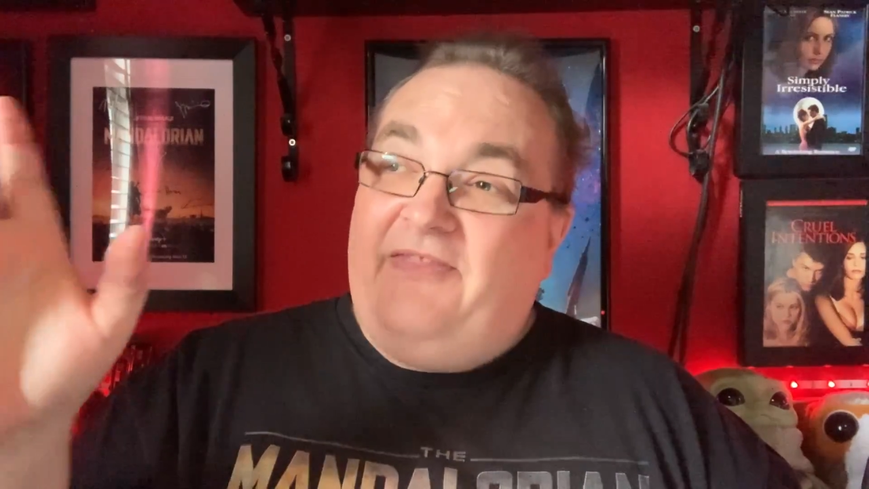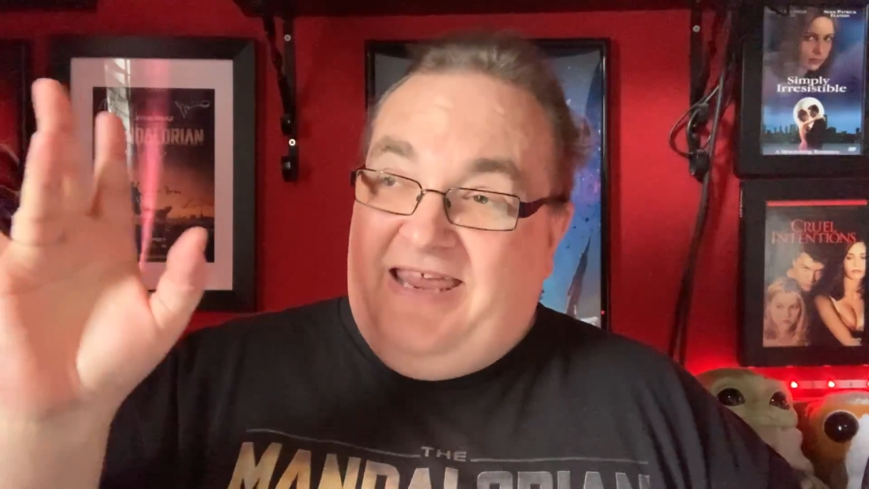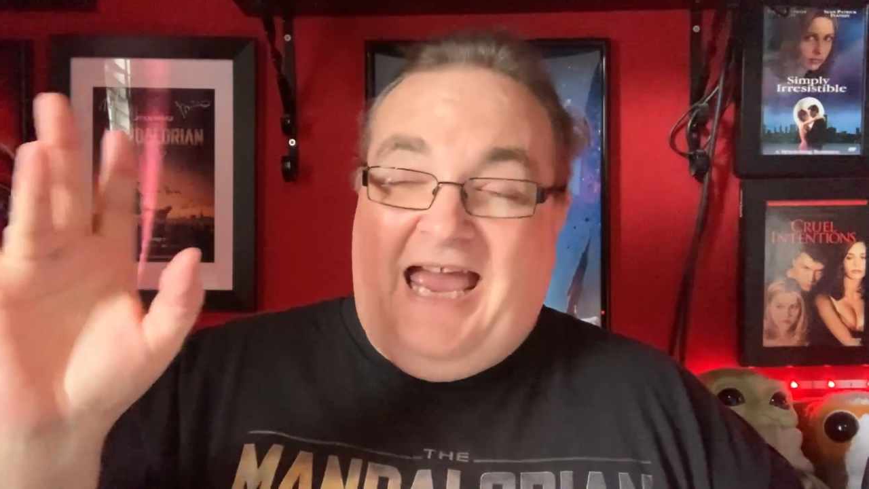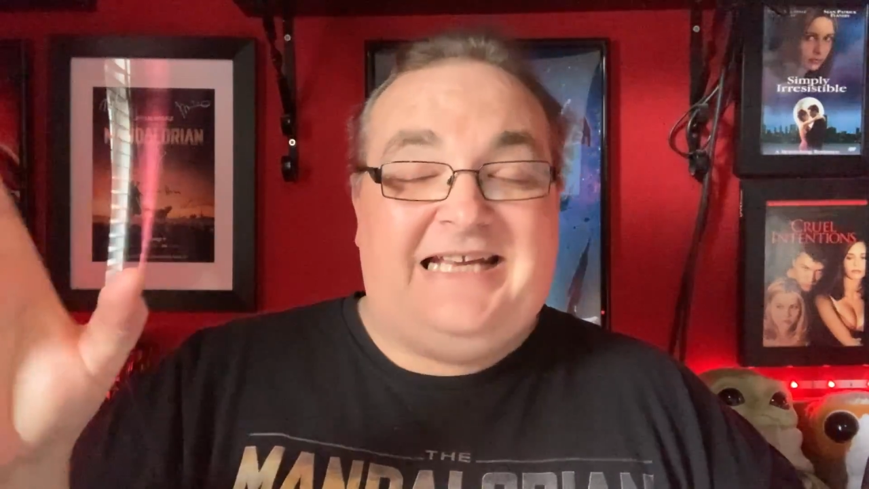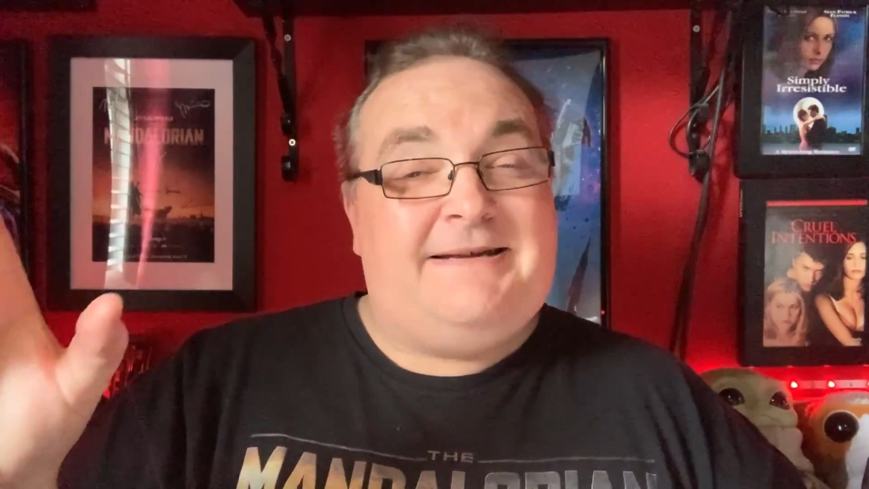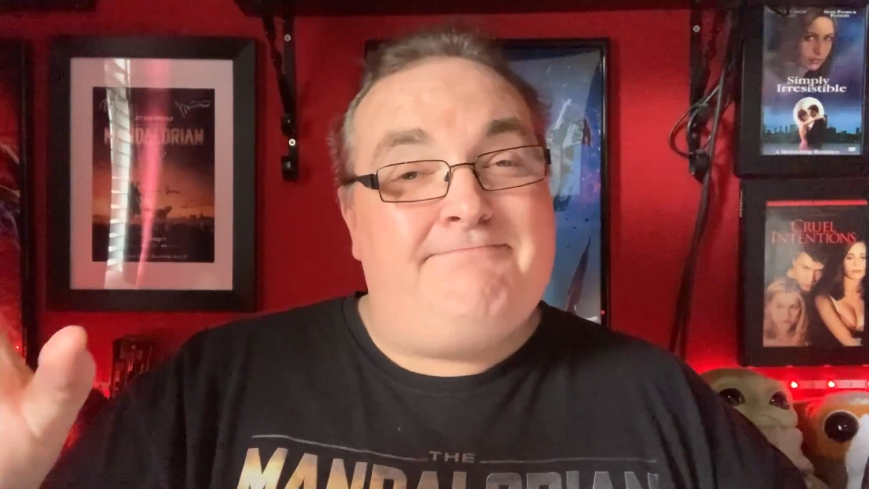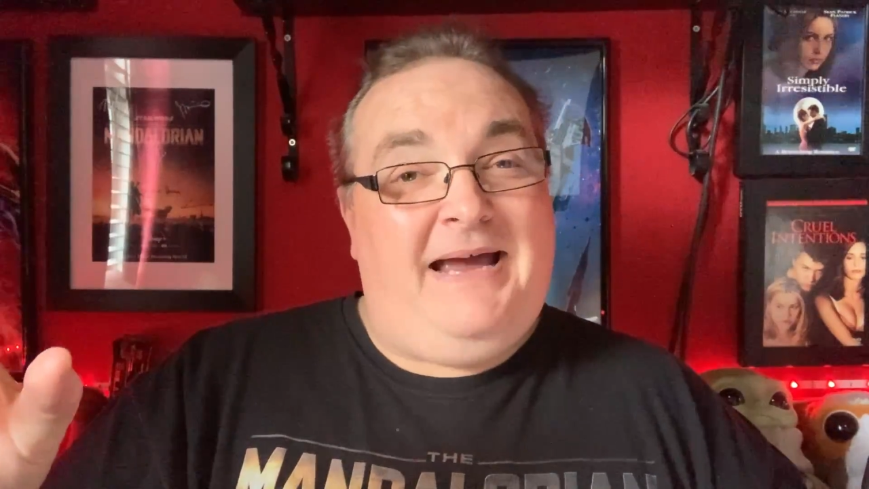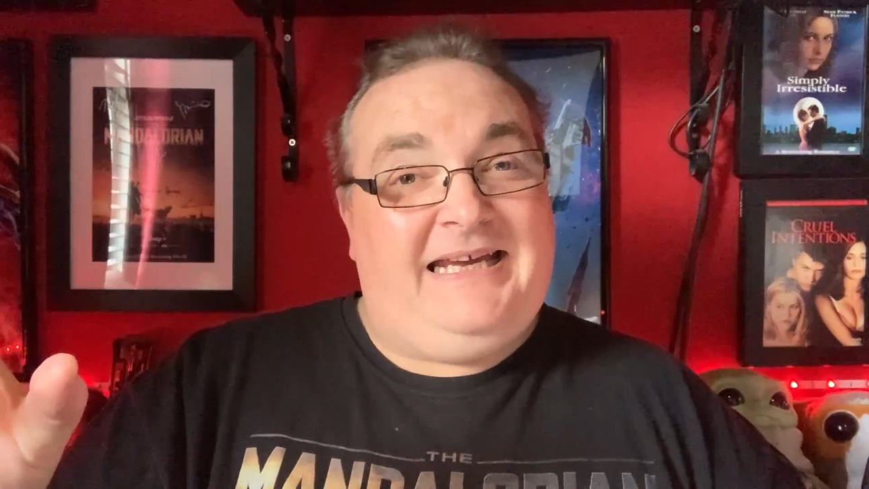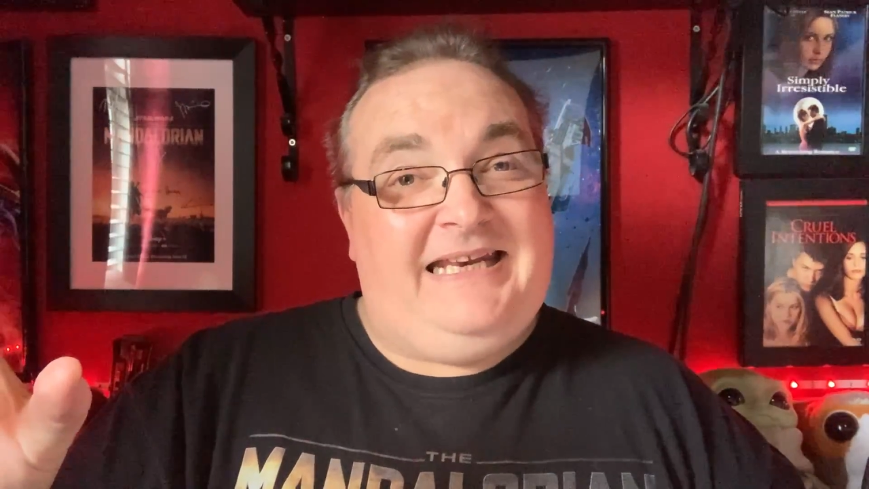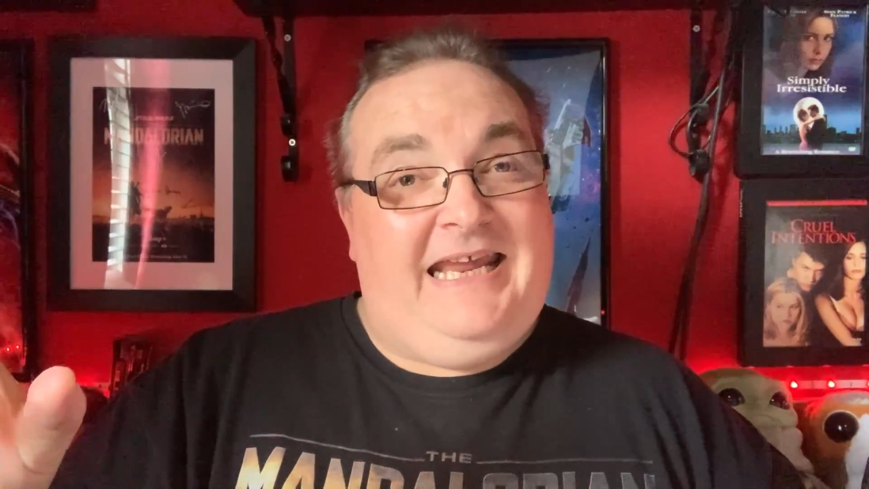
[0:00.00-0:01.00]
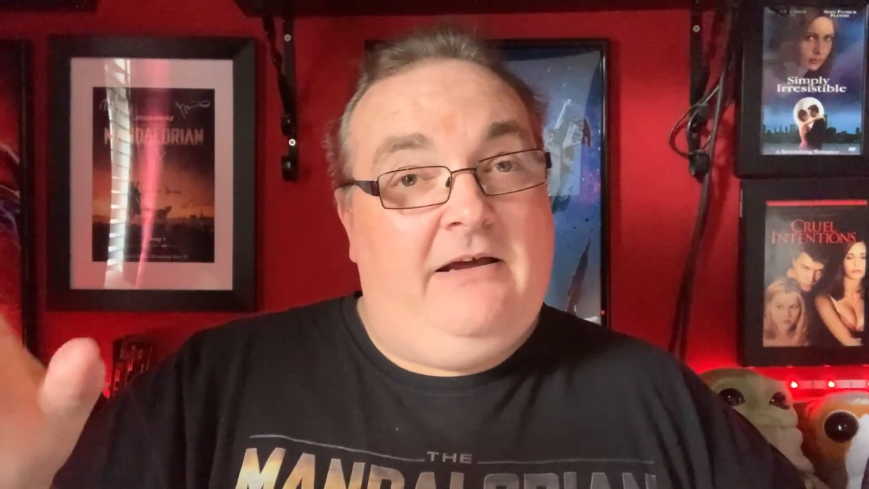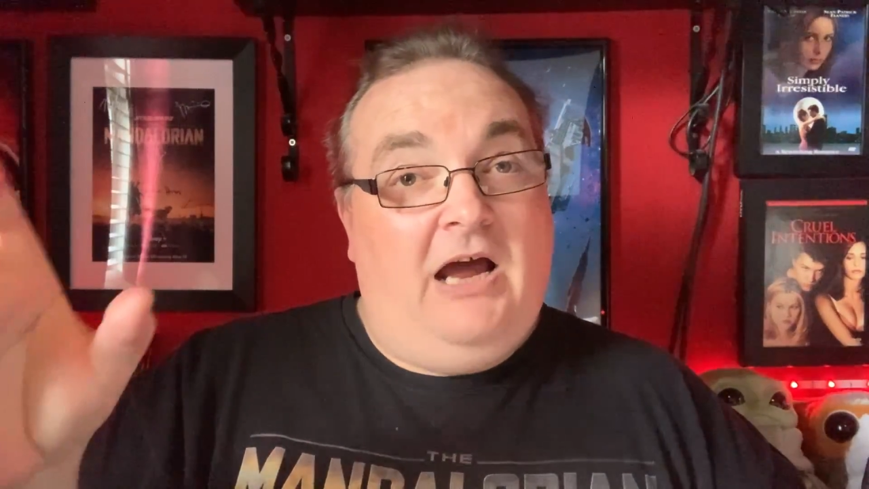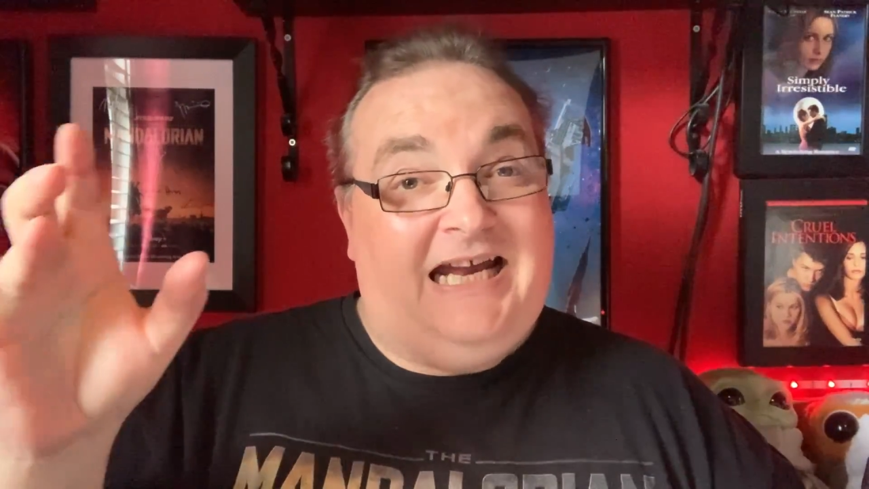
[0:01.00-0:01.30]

they had a magnet